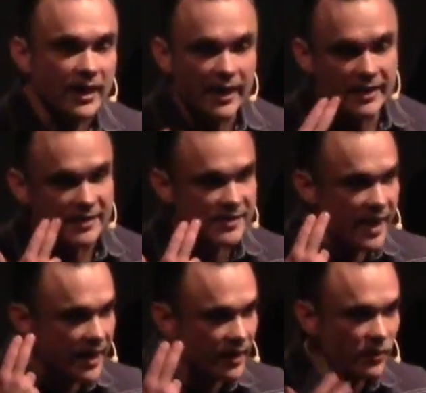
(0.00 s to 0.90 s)
I got this
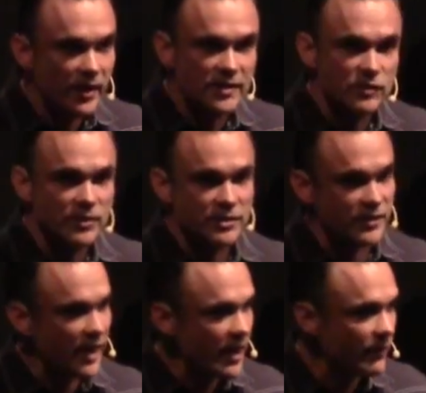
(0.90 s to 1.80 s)
headache, Lord. I just wish this
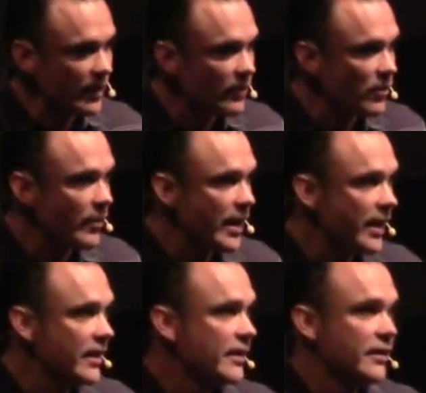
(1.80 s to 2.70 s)
headache would go
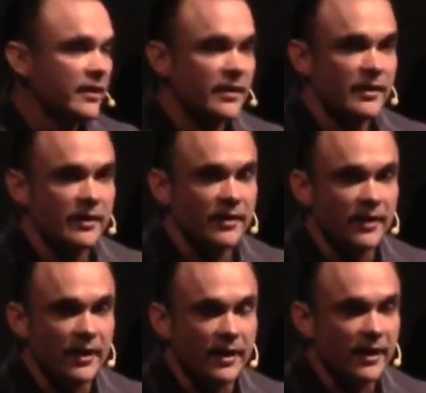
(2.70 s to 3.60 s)
away.
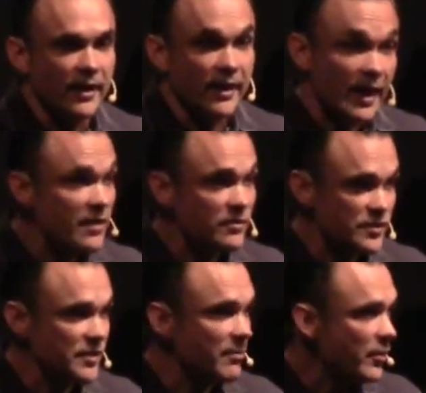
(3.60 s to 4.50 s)
And God knows
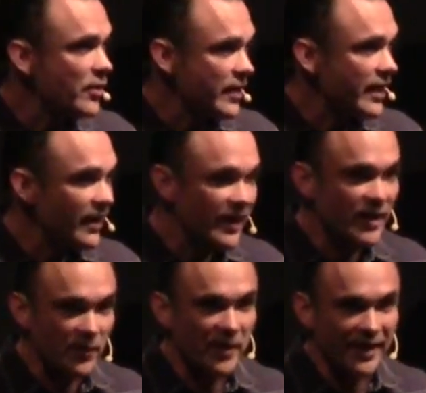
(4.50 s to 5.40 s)
there's something more than a headache
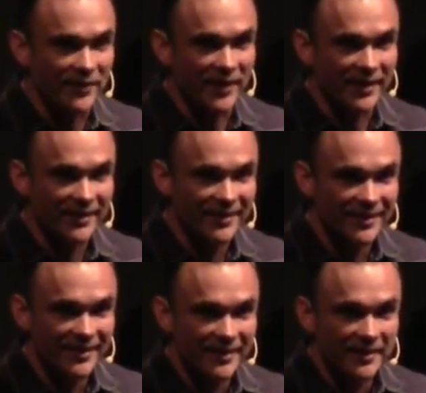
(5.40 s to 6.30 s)
going on there.
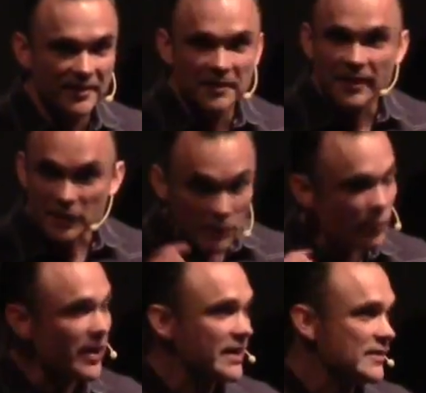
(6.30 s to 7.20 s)
And you're
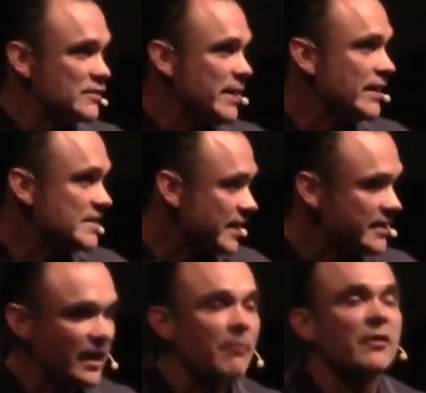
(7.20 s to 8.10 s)
praying in the Spirit, and he's
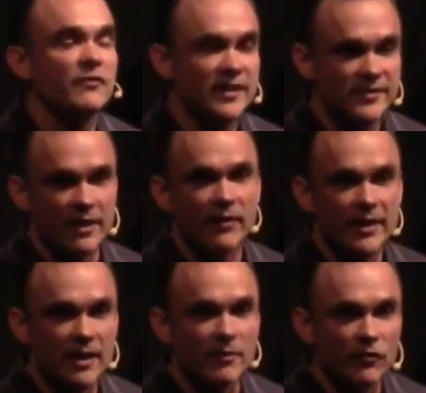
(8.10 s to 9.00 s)
like, I'm going to fix that
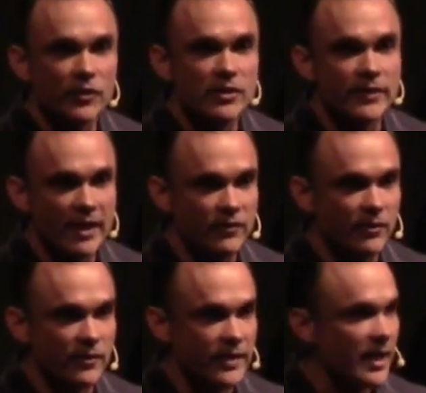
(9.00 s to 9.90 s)
right now before you even have to
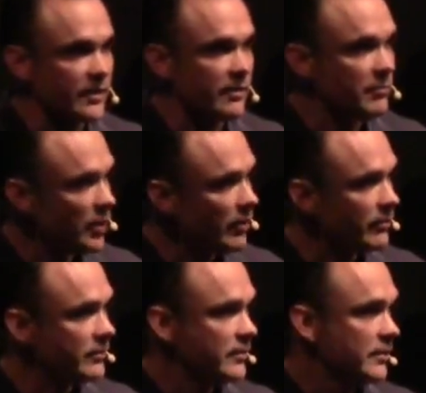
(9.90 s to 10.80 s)
go to the doctor. Boom.